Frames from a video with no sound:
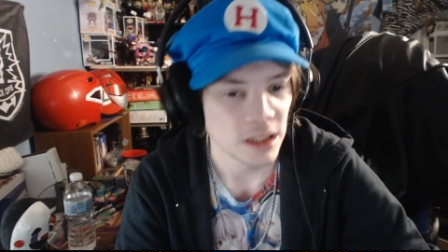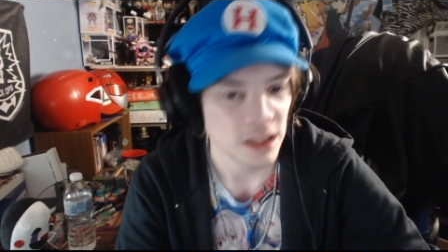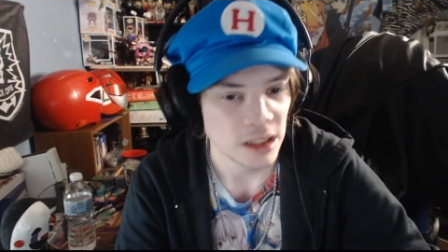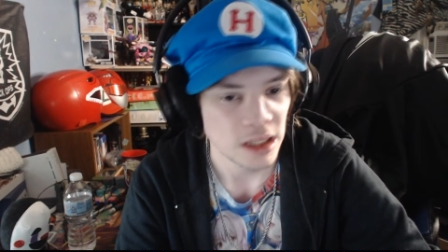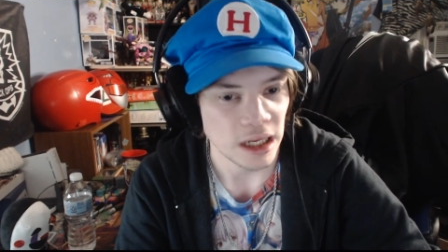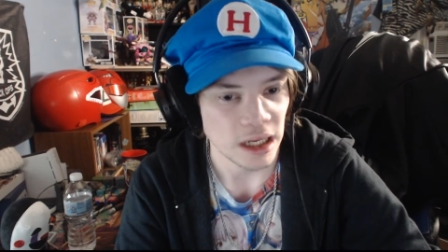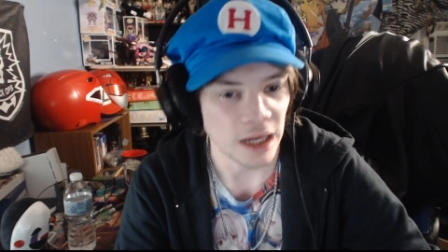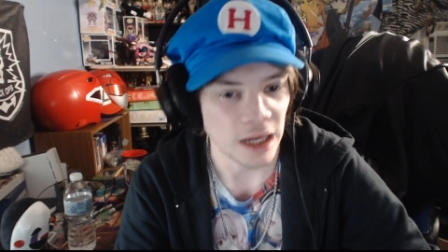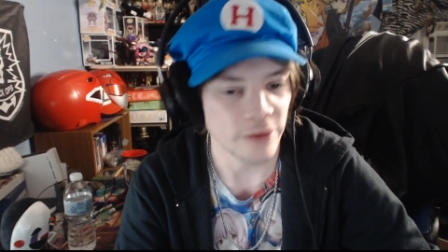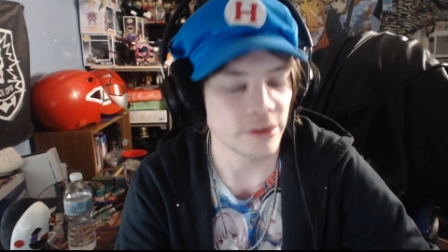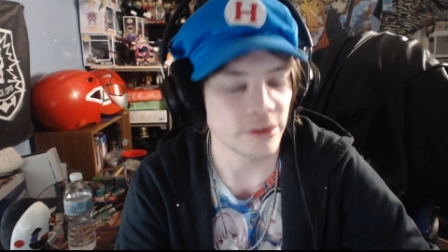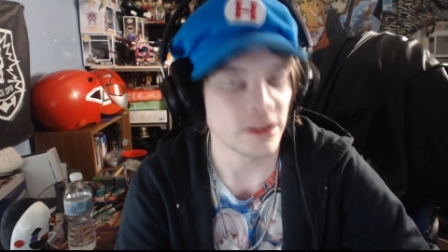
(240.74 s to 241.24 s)

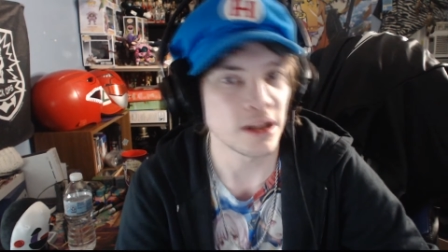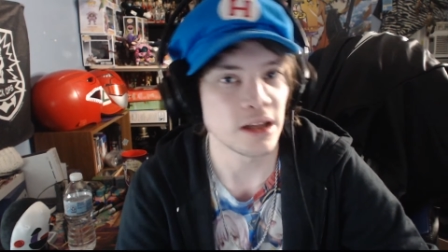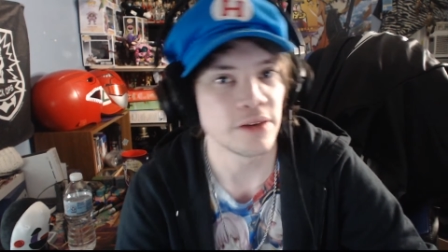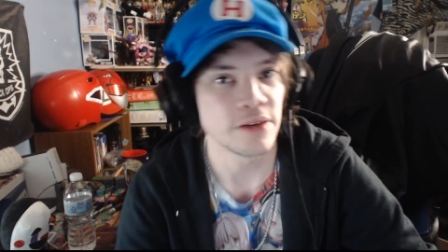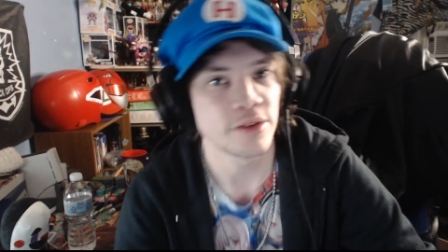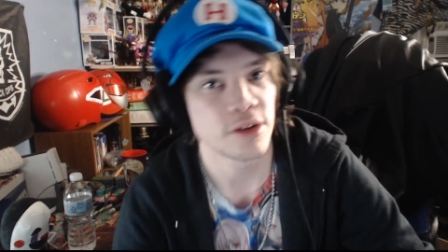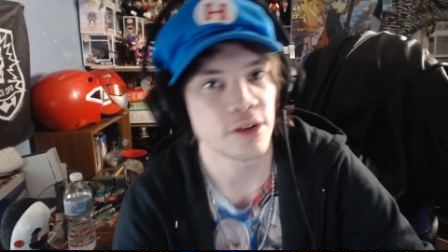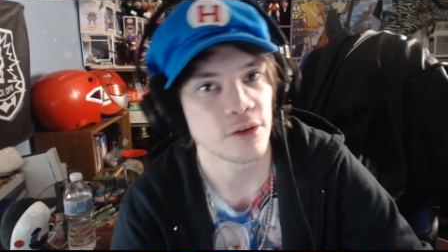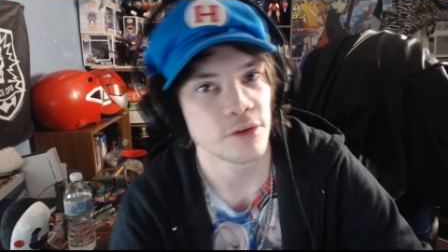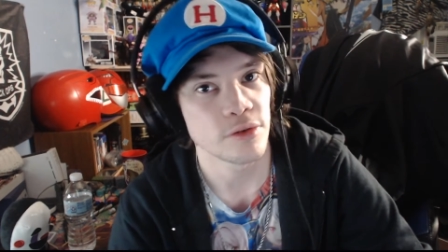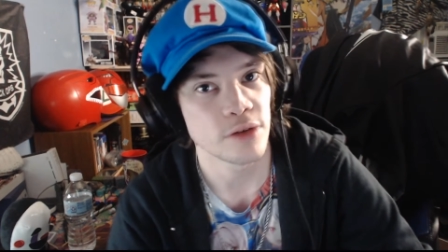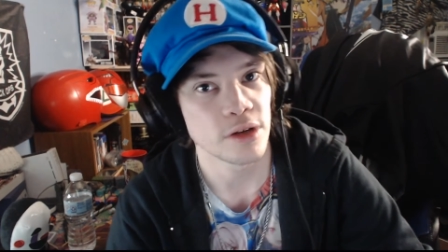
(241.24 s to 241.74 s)
I would love
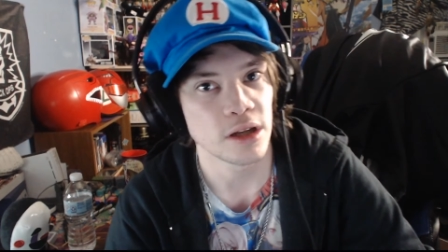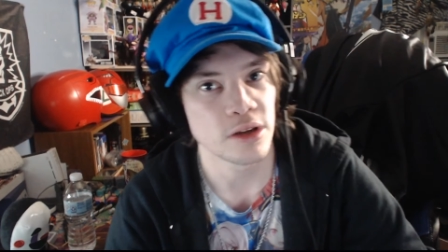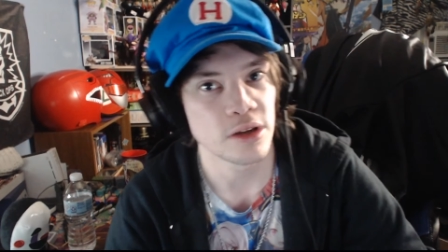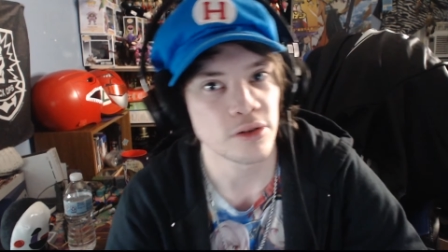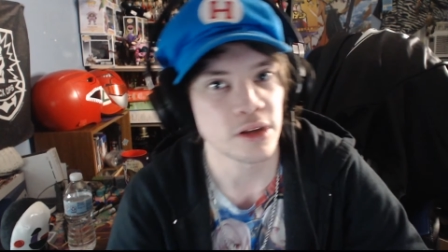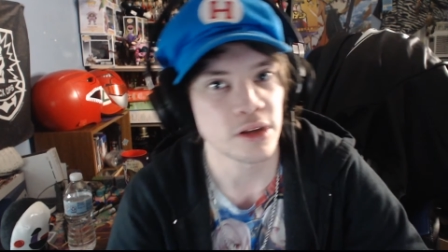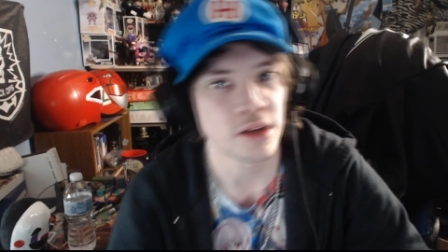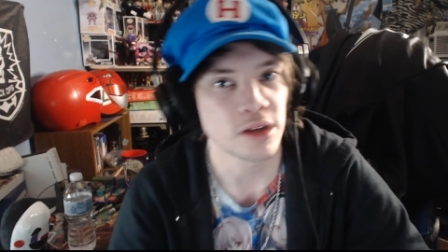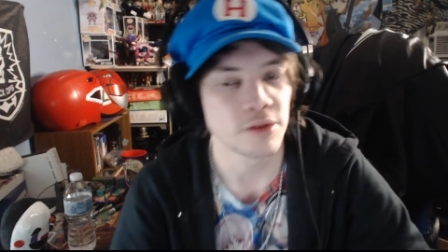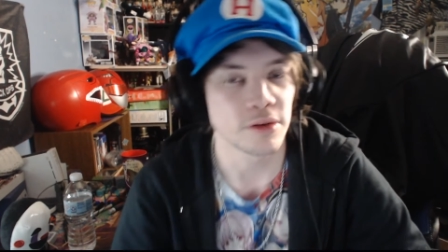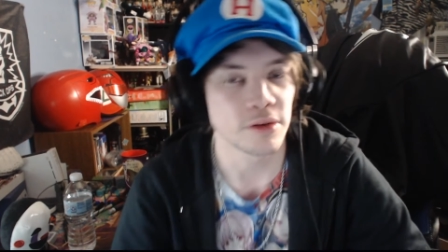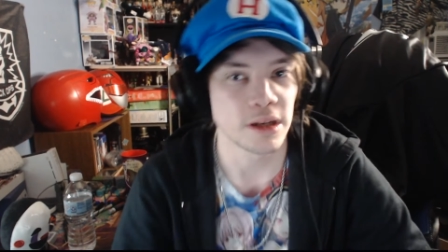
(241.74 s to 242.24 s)
to do another
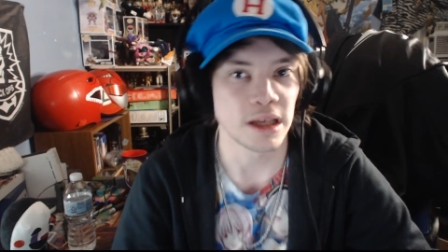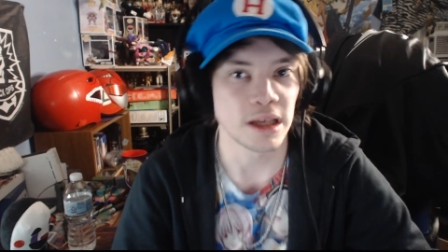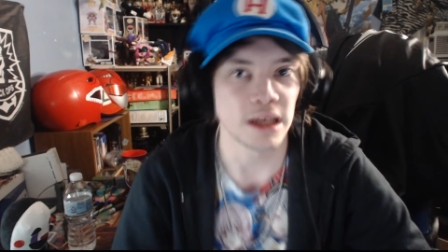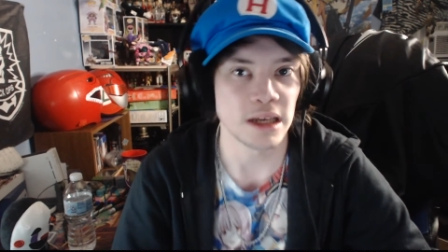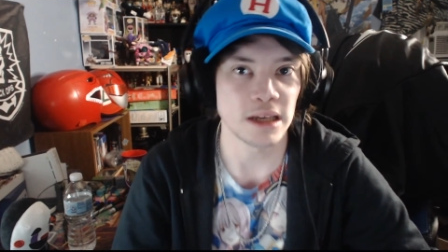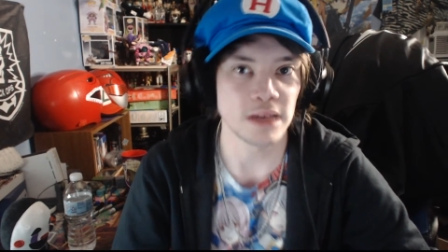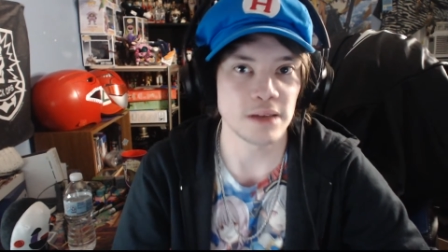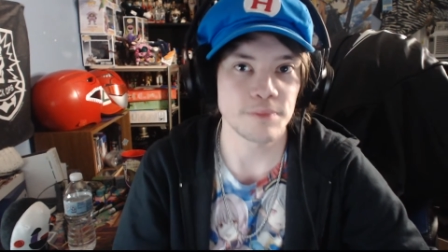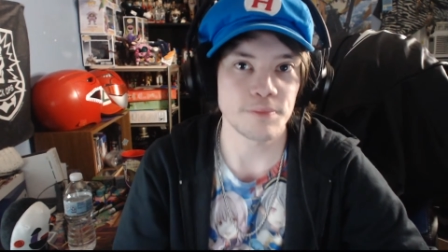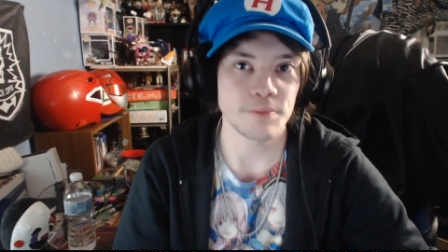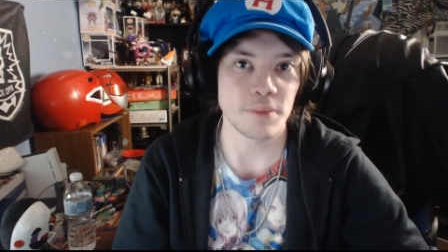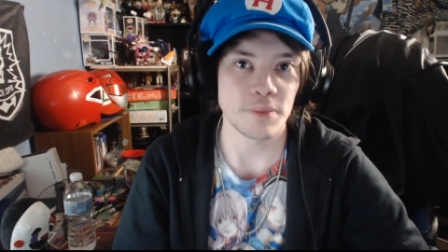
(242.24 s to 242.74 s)

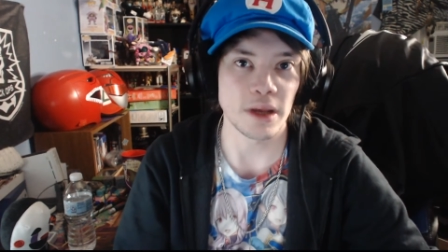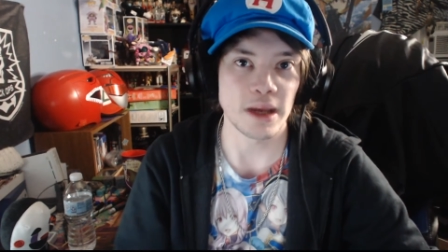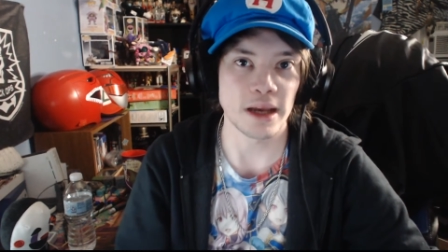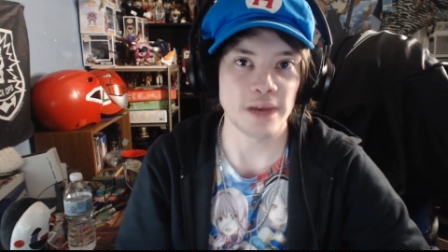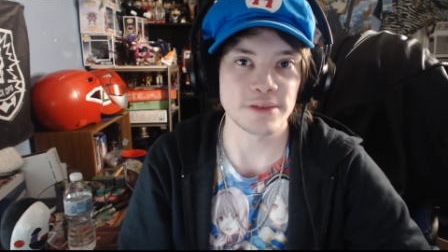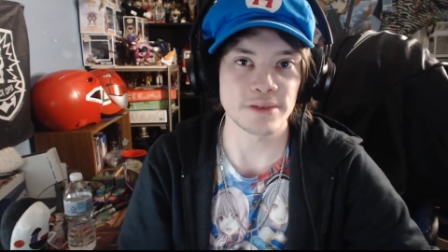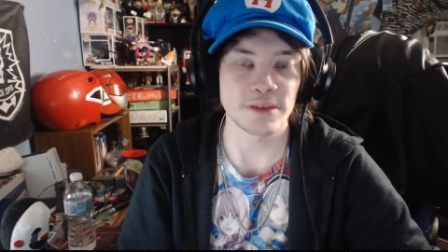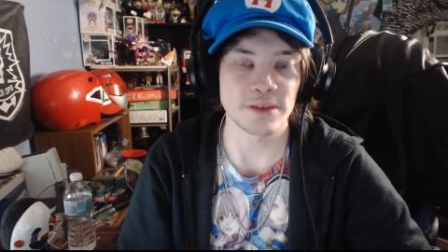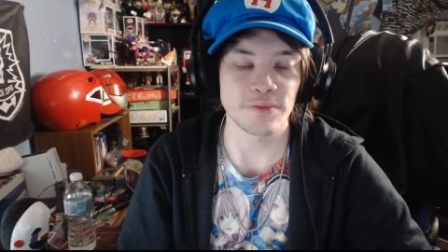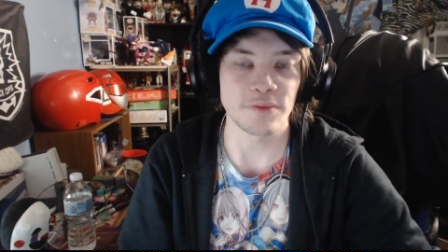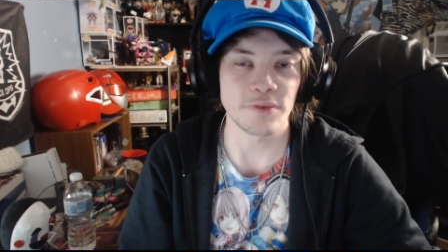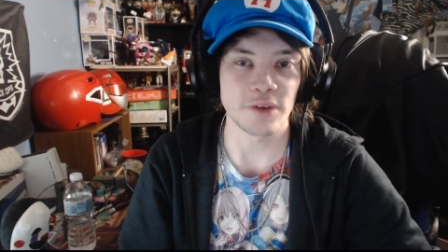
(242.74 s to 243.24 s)
Q&A, have
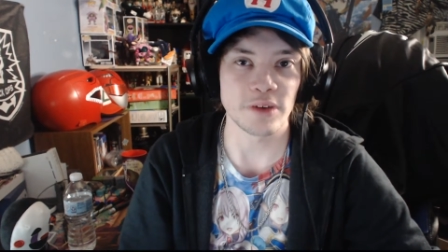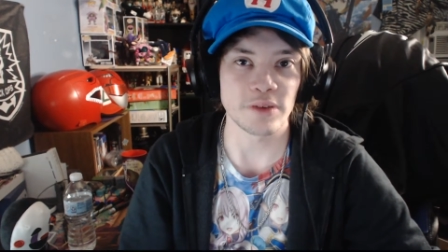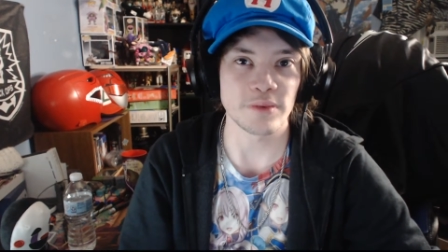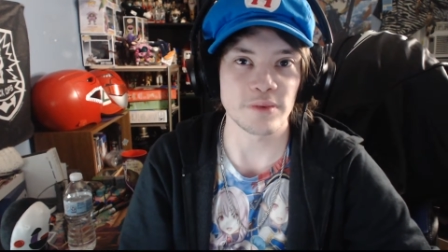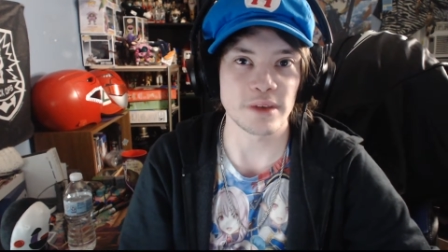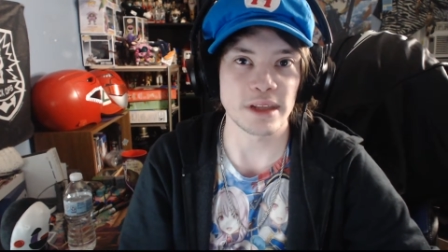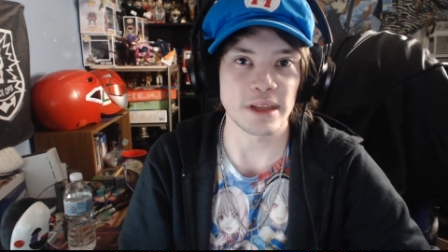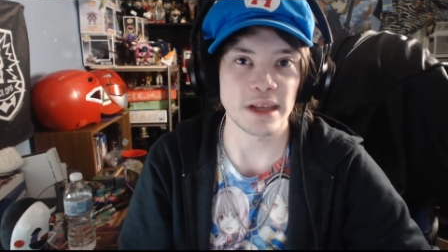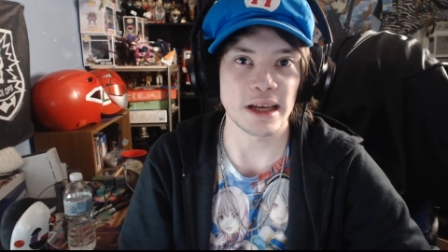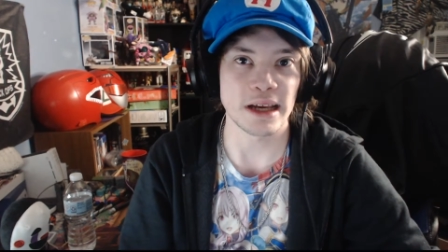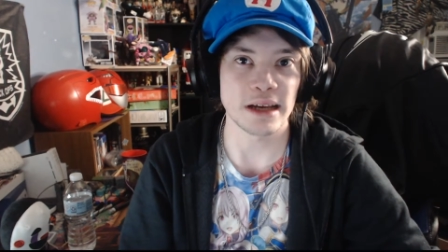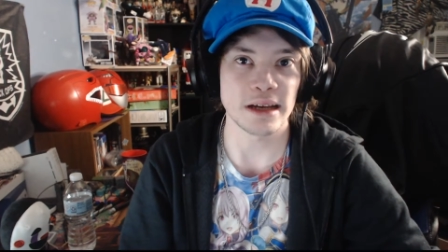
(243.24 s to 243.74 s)
some fun
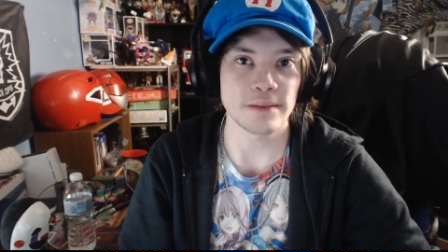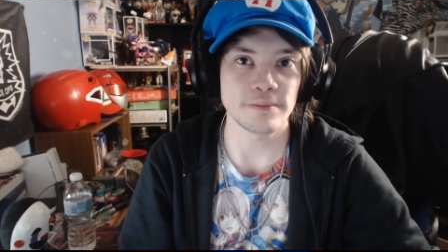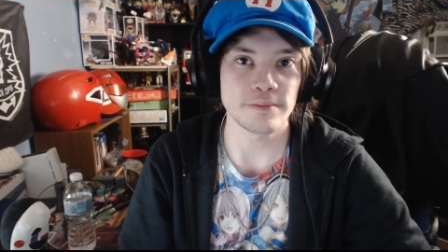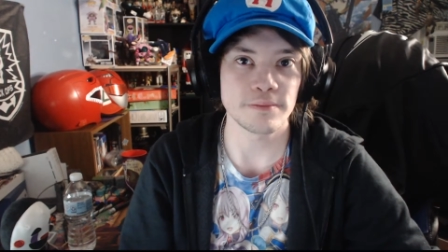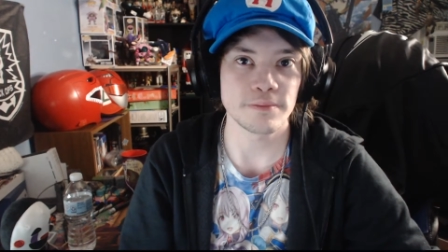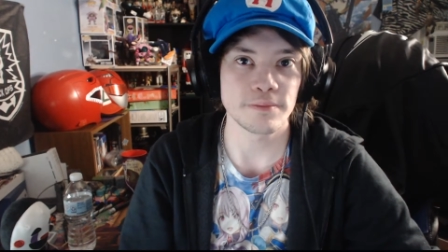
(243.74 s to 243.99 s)
with that.